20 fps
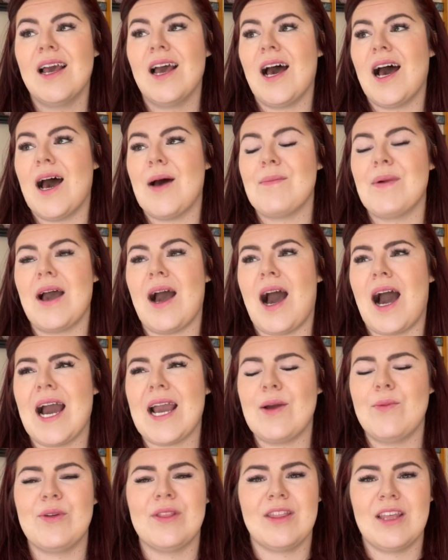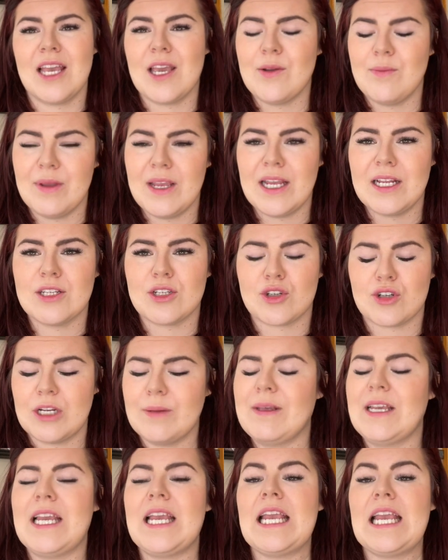I would think it'd be
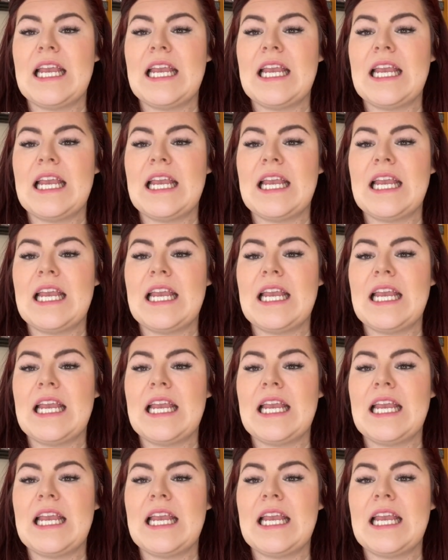extremely